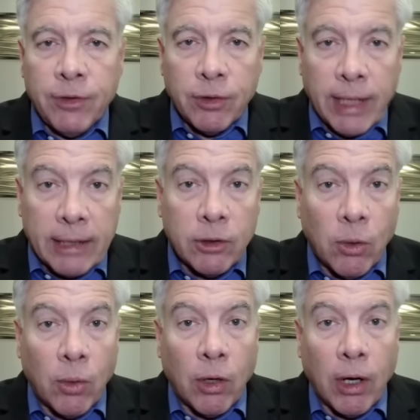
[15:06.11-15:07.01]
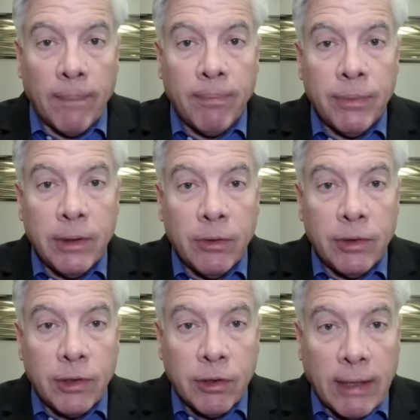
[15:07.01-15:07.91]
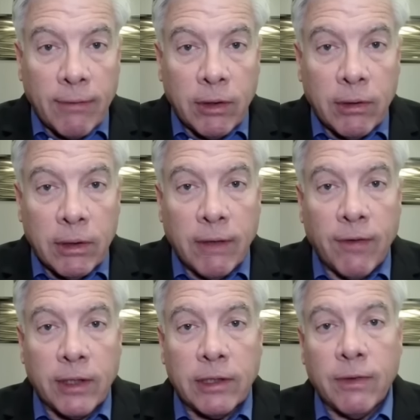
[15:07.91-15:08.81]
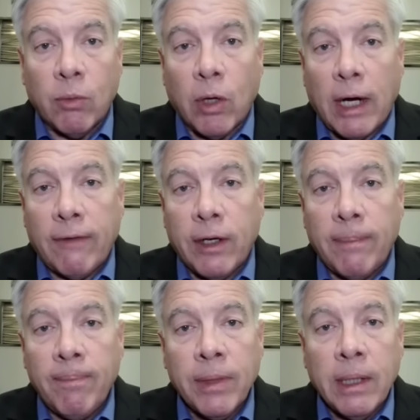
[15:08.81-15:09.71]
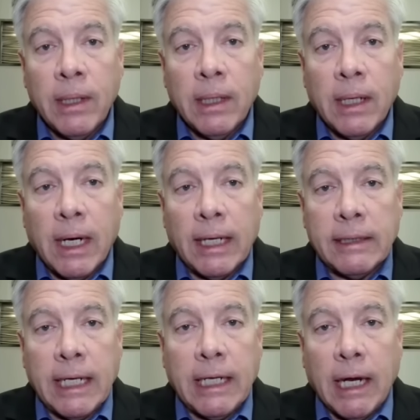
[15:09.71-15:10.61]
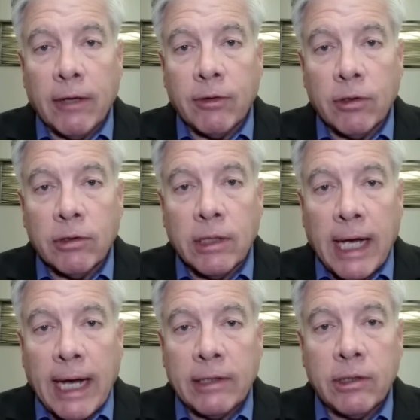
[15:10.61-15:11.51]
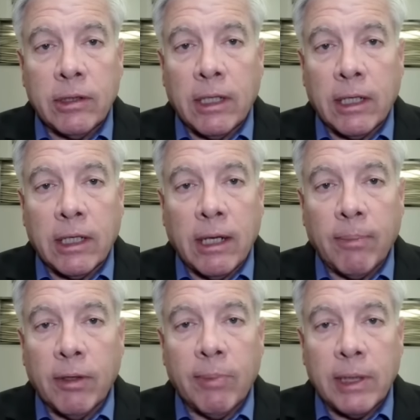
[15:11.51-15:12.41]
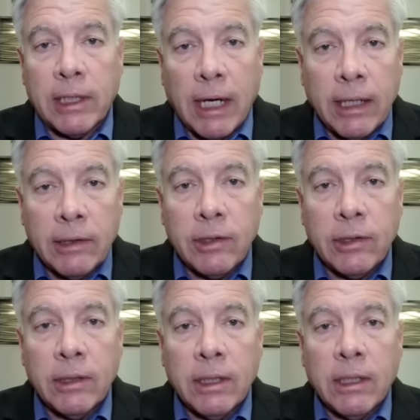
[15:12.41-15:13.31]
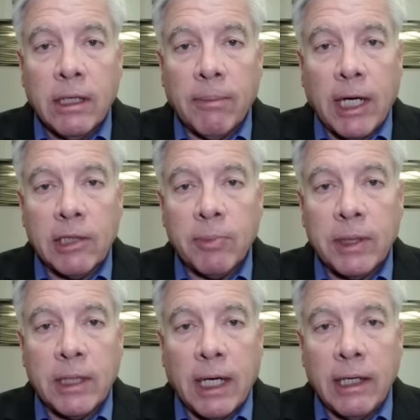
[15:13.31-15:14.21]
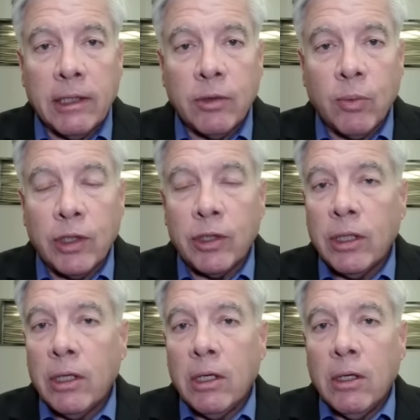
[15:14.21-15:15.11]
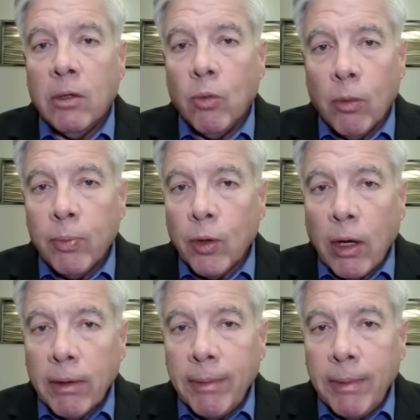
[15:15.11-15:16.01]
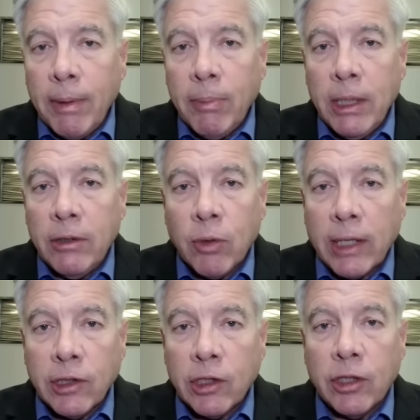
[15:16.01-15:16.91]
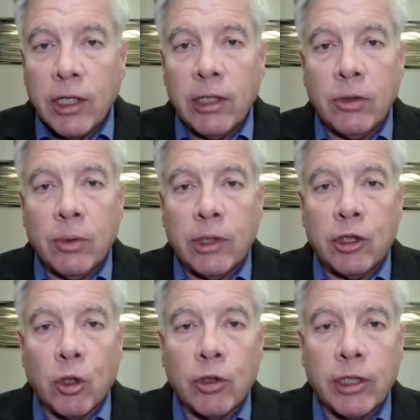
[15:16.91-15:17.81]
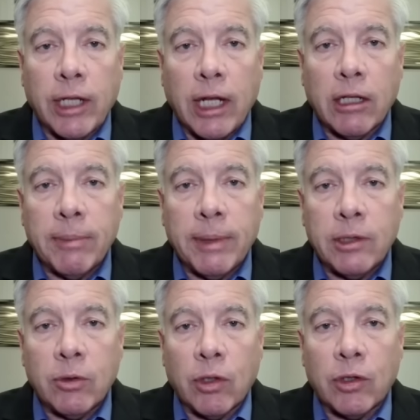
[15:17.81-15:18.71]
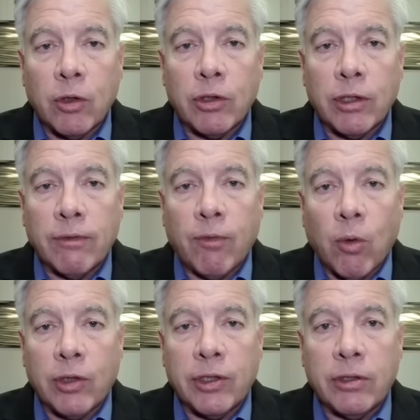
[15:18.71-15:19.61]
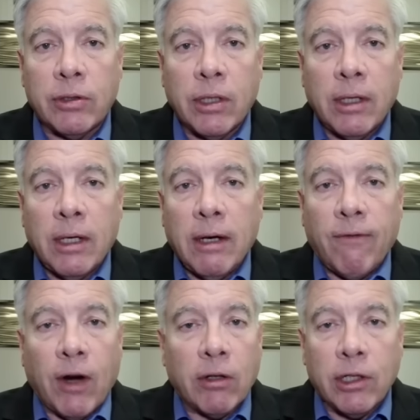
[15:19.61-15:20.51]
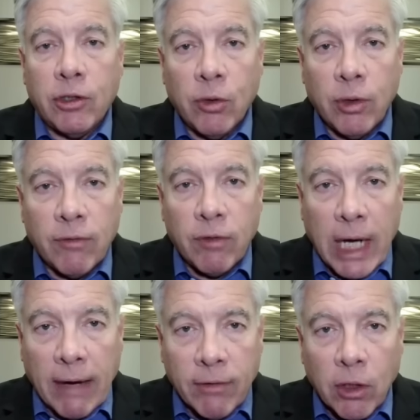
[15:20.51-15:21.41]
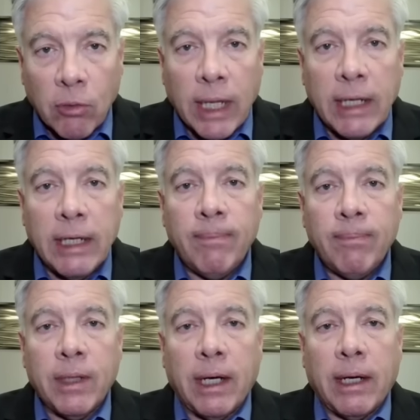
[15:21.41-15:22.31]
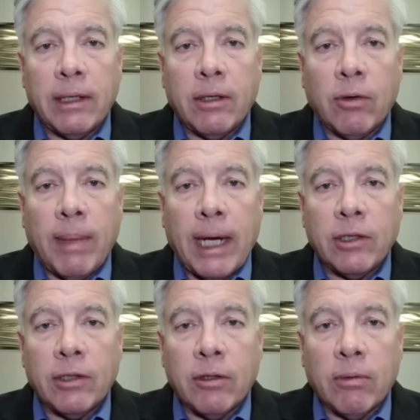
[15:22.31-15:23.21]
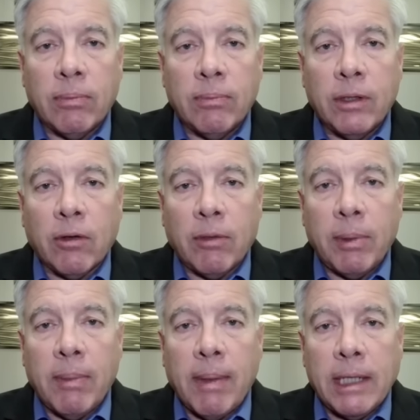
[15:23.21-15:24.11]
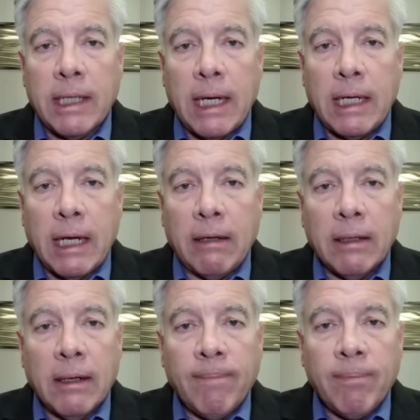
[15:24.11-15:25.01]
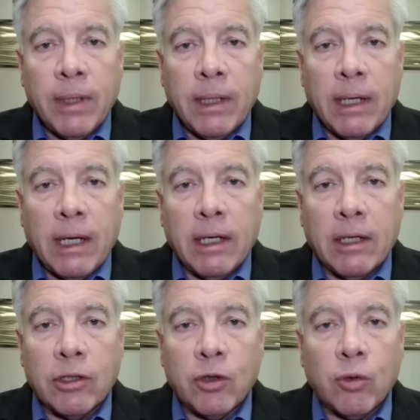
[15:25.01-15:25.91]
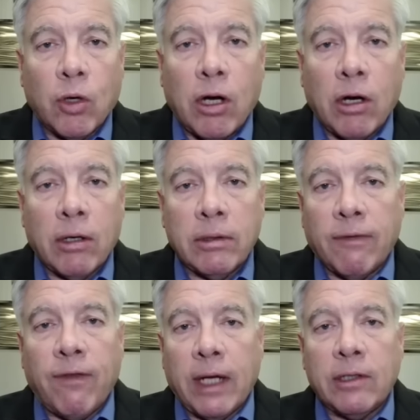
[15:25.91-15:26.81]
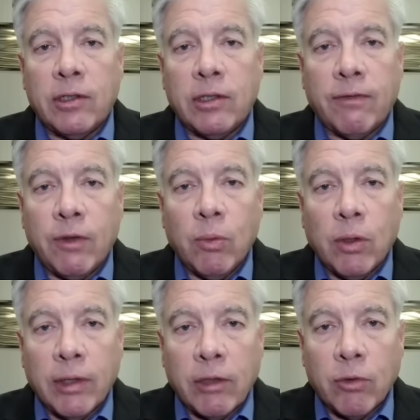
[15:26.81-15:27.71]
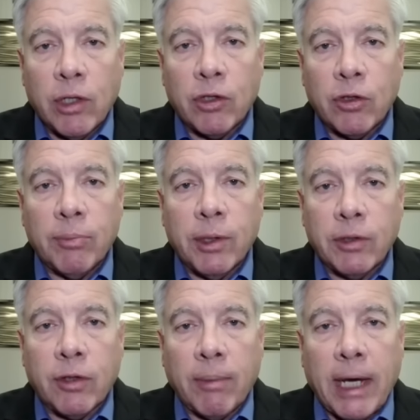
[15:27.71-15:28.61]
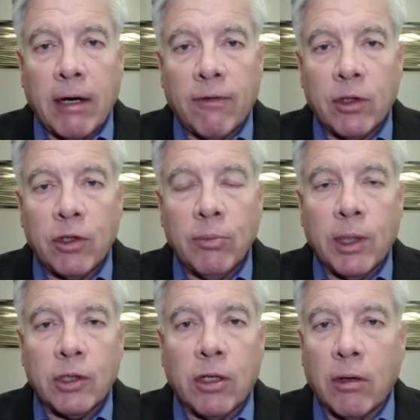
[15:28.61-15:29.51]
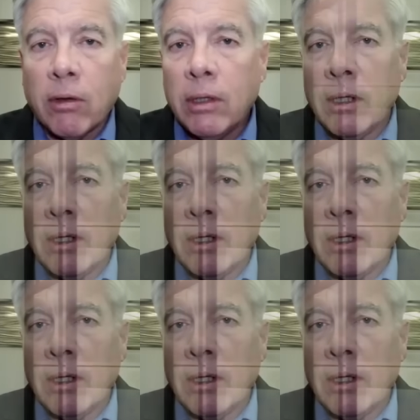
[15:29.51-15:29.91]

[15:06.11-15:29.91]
So that's going on. You still have the offensive in Rafah, taking out those last couple of battalions, Hamas battalions, which will probably be transitioning to insurgent elements or insurgent forces fairly soon if they haven't already. I don't imagine they're going to be maintaining a strong defense, if you will, in a traditional military manner for too much longer.